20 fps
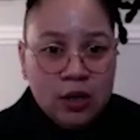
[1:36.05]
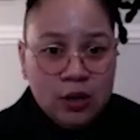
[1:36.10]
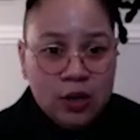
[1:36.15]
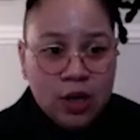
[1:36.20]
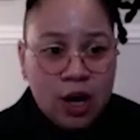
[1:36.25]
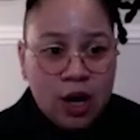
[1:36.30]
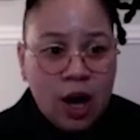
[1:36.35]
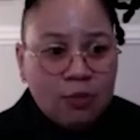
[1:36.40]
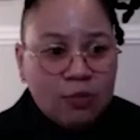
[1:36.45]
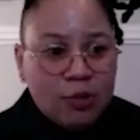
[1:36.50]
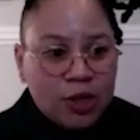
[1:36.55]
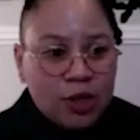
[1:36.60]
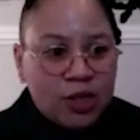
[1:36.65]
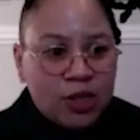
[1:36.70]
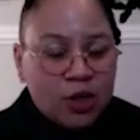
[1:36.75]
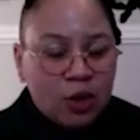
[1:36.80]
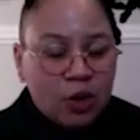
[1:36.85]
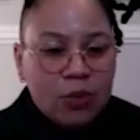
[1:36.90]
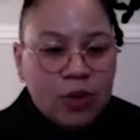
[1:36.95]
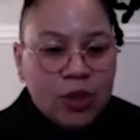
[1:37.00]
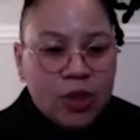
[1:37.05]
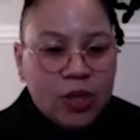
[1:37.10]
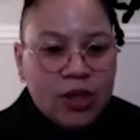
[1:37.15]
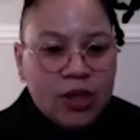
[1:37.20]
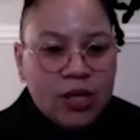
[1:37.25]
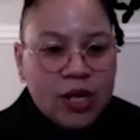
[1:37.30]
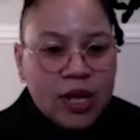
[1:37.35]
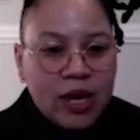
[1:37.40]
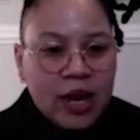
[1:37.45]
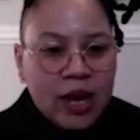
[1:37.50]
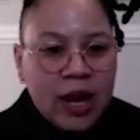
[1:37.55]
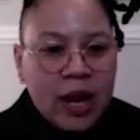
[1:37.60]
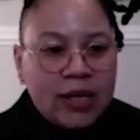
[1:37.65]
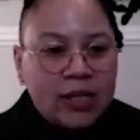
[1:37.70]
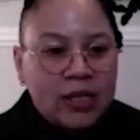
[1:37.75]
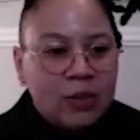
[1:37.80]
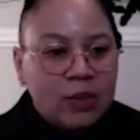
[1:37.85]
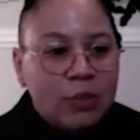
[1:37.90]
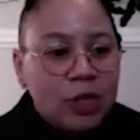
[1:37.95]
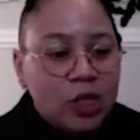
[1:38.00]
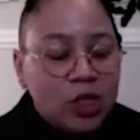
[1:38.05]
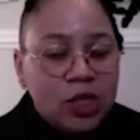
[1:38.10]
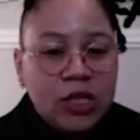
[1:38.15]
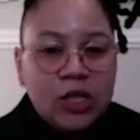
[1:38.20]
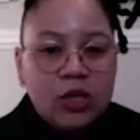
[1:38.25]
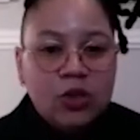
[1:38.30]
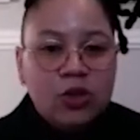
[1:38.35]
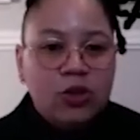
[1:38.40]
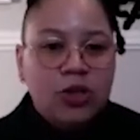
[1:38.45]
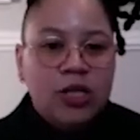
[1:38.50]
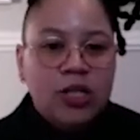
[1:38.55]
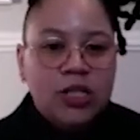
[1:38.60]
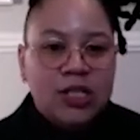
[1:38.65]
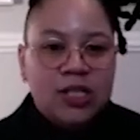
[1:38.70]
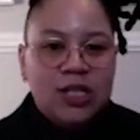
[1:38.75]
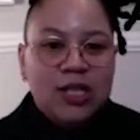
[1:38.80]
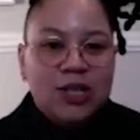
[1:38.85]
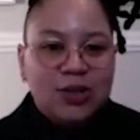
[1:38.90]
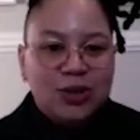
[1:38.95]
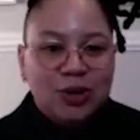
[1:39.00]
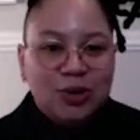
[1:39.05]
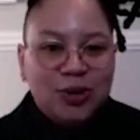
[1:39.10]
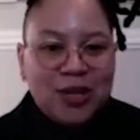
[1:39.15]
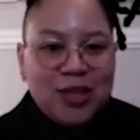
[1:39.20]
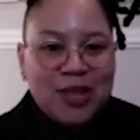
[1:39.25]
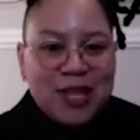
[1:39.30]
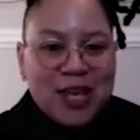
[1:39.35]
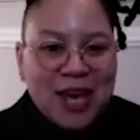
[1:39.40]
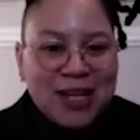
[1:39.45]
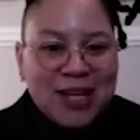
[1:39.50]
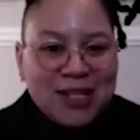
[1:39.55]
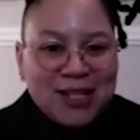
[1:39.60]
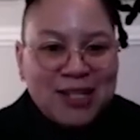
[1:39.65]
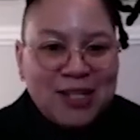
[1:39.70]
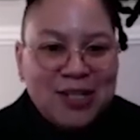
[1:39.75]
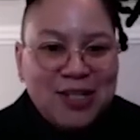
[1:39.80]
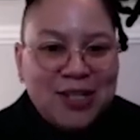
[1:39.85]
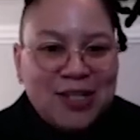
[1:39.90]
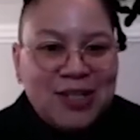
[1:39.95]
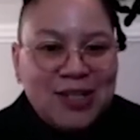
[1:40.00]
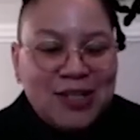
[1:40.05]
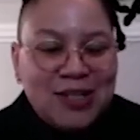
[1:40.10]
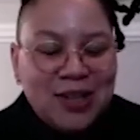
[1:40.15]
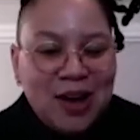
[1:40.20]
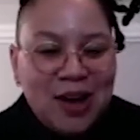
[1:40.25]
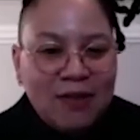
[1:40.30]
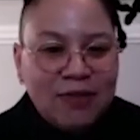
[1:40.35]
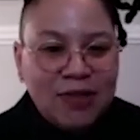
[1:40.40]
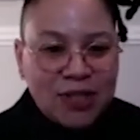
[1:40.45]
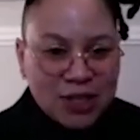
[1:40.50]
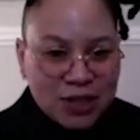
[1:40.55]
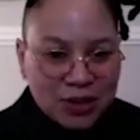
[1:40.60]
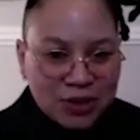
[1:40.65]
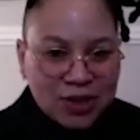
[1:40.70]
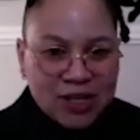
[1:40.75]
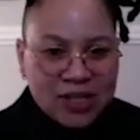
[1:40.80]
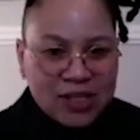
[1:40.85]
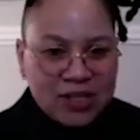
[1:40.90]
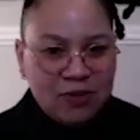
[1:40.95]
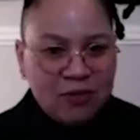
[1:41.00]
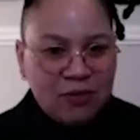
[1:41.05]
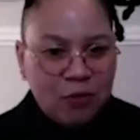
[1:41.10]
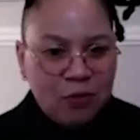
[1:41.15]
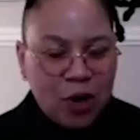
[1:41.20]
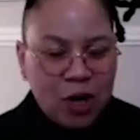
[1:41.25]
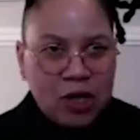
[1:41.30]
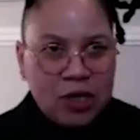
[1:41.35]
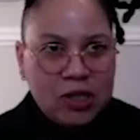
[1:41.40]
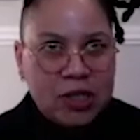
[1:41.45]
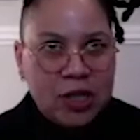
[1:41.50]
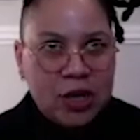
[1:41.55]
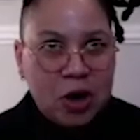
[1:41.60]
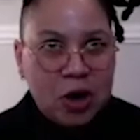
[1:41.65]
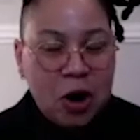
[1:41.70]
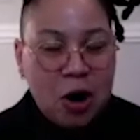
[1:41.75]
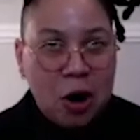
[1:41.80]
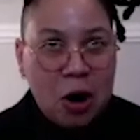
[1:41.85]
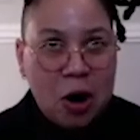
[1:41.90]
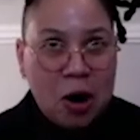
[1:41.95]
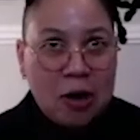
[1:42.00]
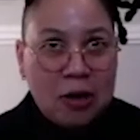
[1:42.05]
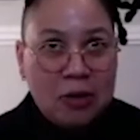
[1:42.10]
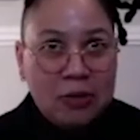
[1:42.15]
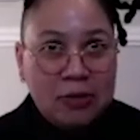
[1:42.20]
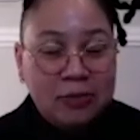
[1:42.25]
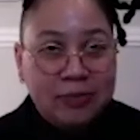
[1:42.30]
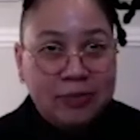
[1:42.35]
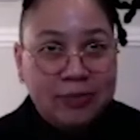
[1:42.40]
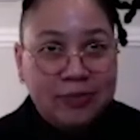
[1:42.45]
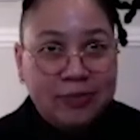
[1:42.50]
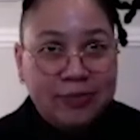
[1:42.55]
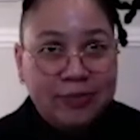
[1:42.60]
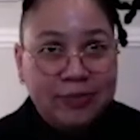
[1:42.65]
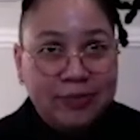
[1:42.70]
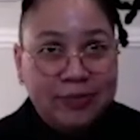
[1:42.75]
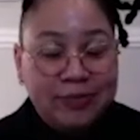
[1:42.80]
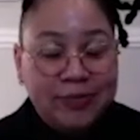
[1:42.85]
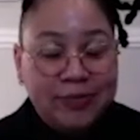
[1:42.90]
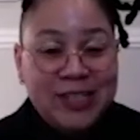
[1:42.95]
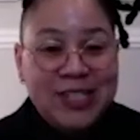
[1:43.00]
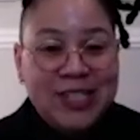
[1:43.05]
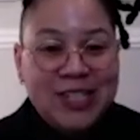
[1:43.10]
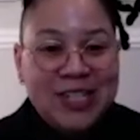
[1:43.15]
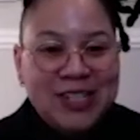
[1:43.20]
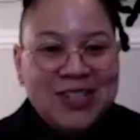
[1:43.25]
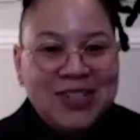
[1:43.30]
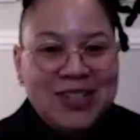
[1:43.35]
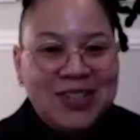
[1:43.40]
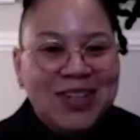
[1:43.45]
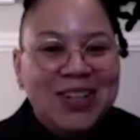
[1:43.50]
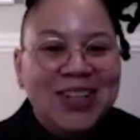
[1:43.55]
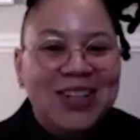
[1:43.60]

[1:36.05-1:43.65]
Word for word: the objects that are within the exhibition, and you're going to see, you know, in the end of series of works, there are six